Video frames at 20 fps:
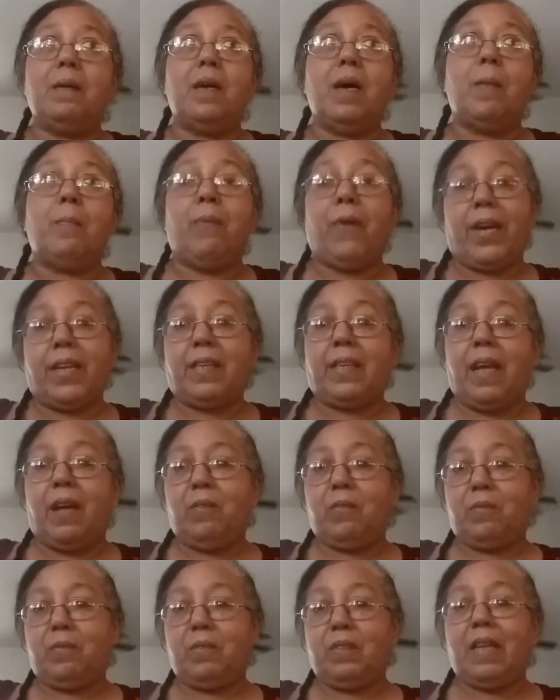a
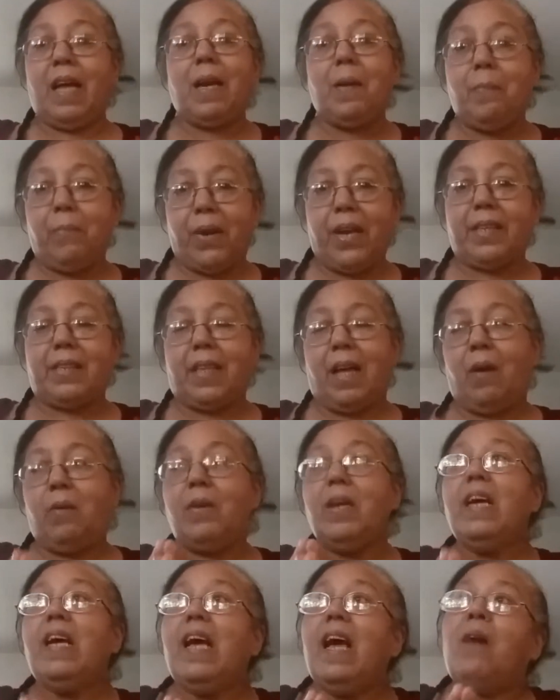breakdown. Not a
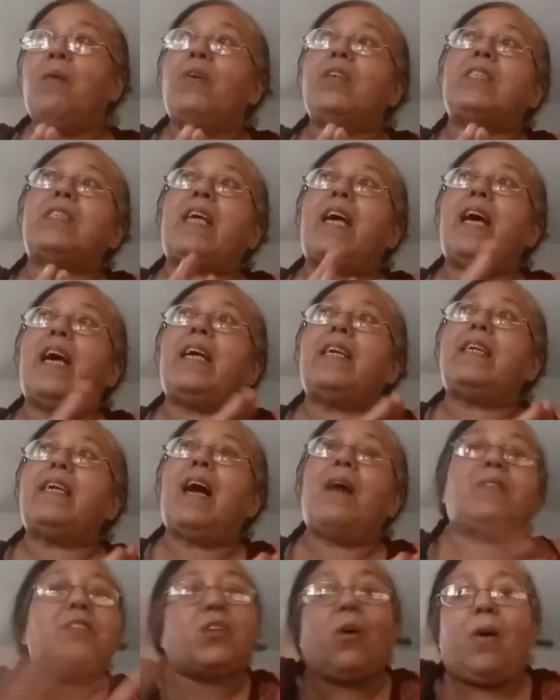breakdown. It was I
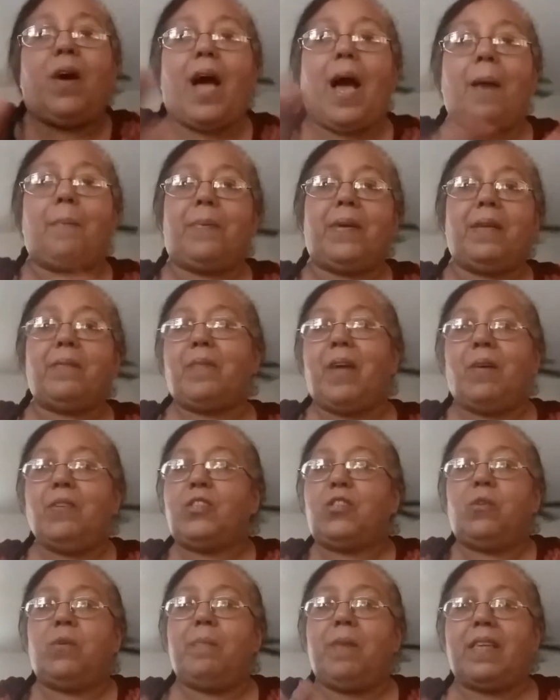was all happy. I
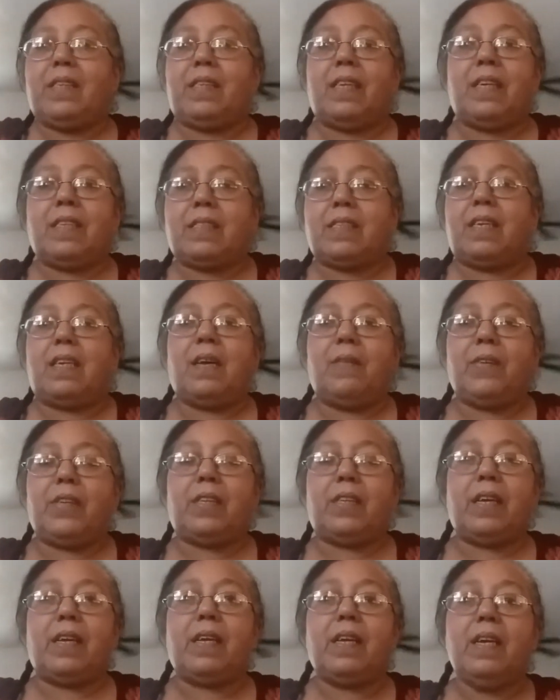was doing my things and
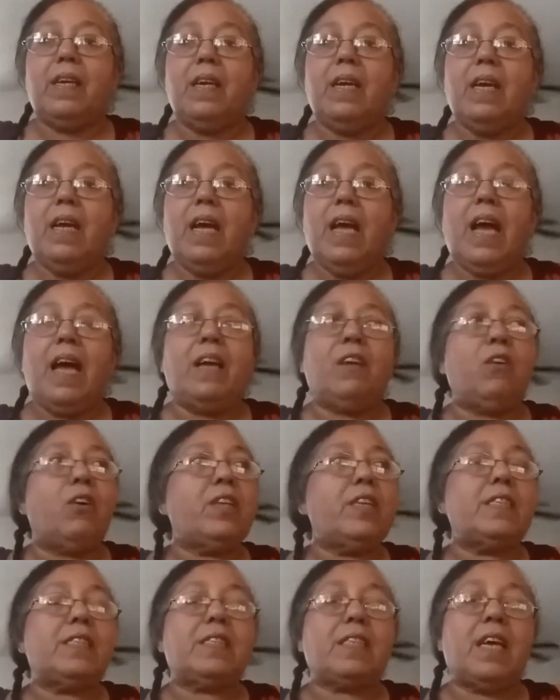everything, and
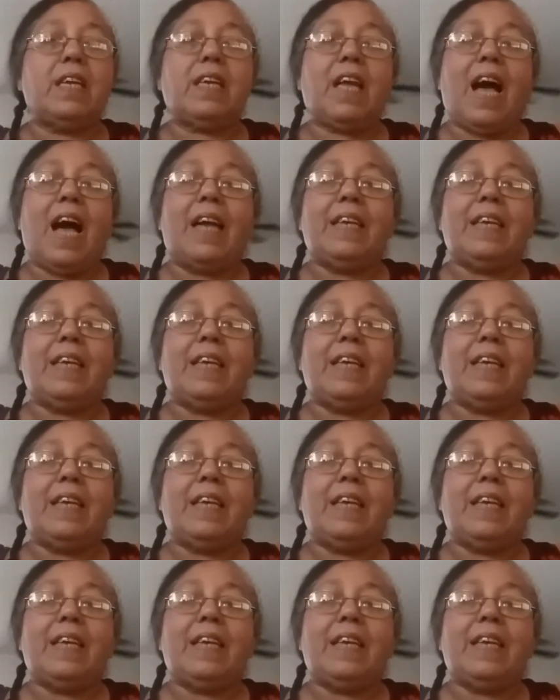all of a sudden